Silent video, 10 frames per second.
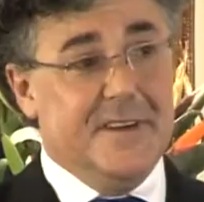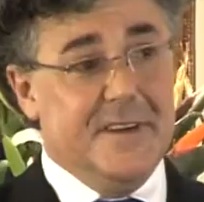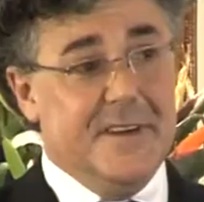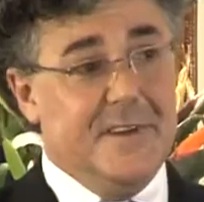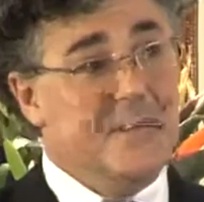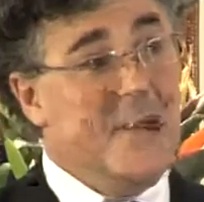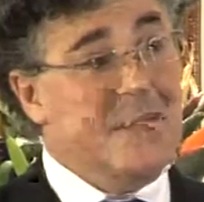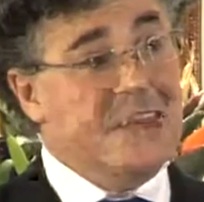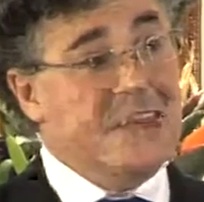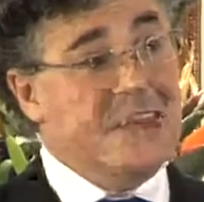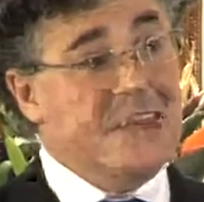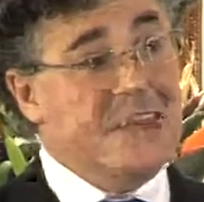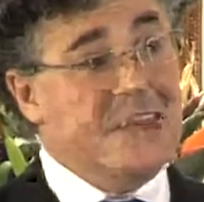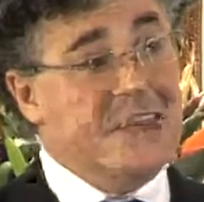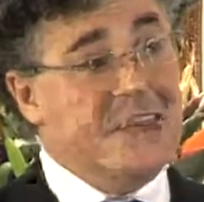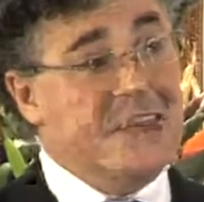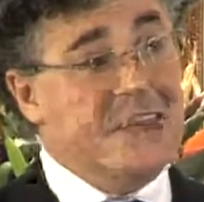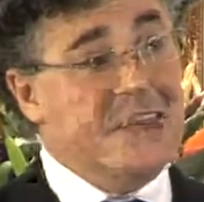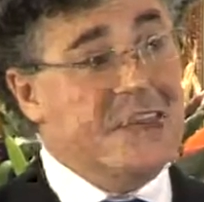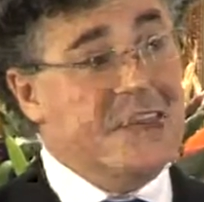So when we
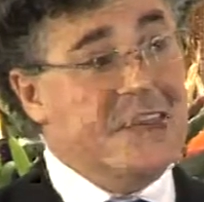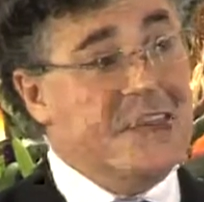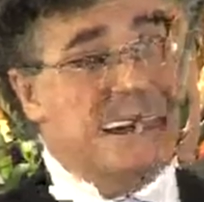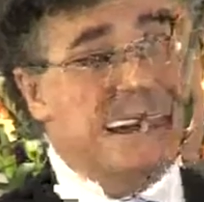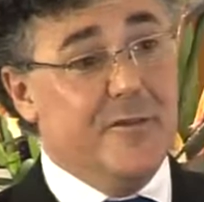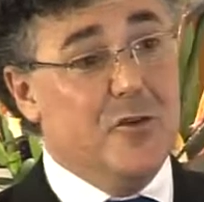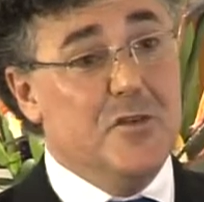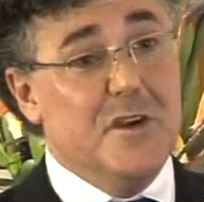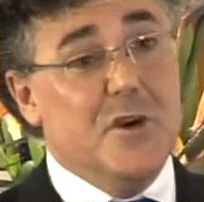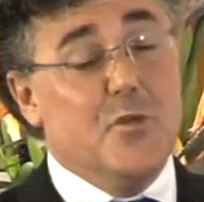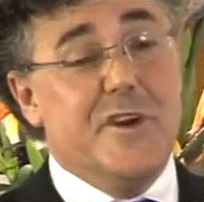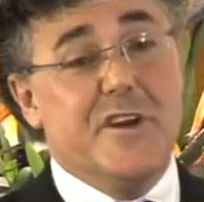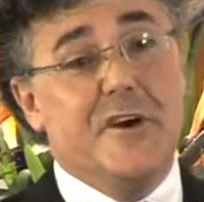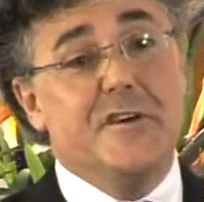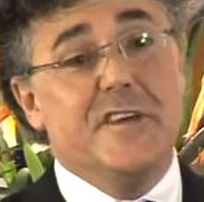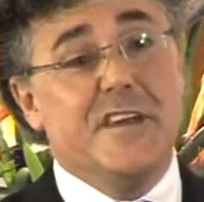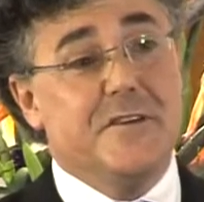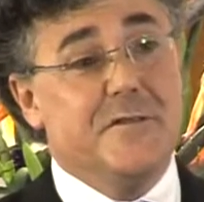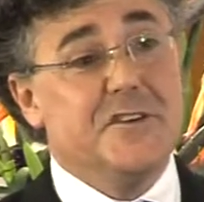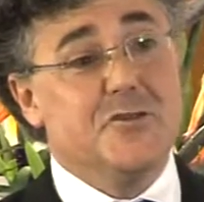triglyceride level, we know the
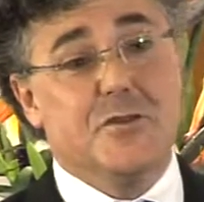individual.